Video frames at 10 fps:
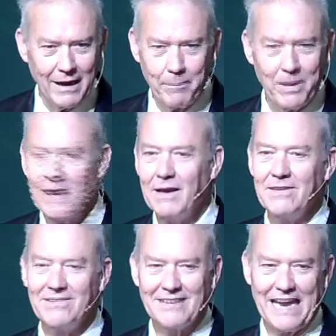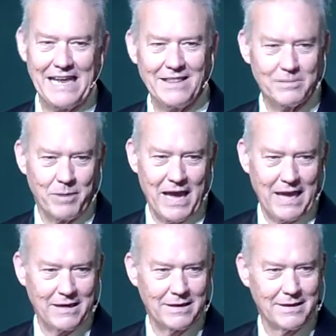be unscathed by
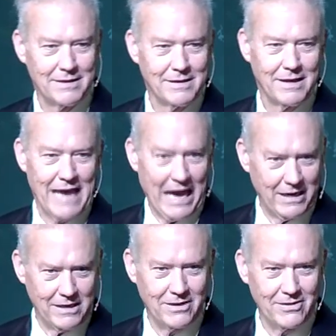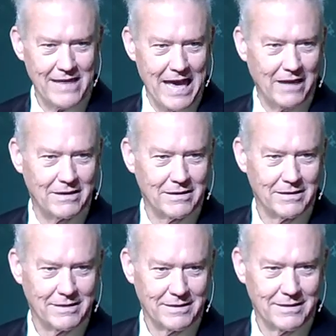it. How do you do that?
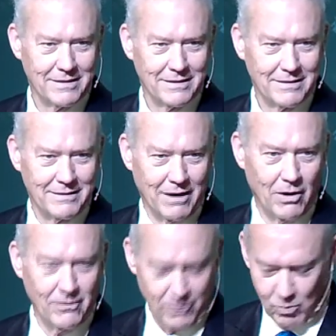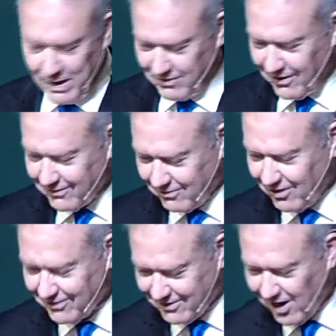You know, if you went and
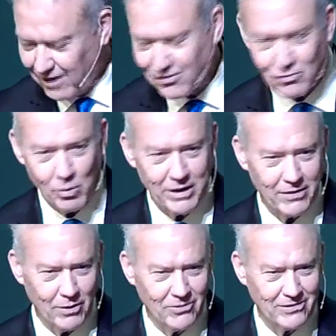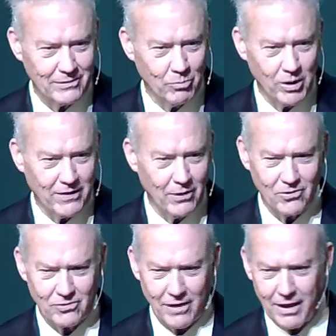just touched one of those
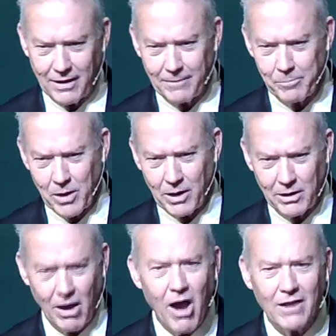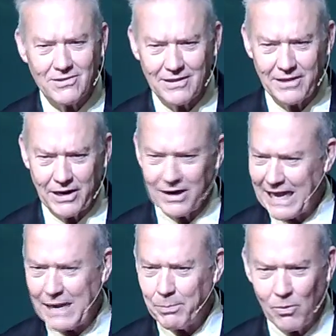logs in there at
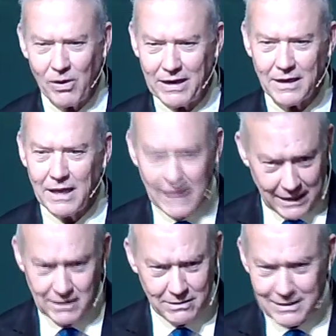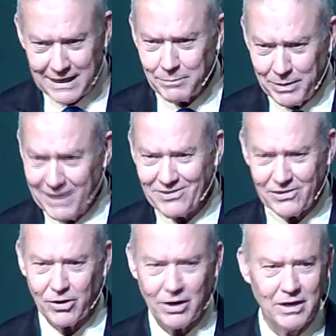any point, you'd get a blister.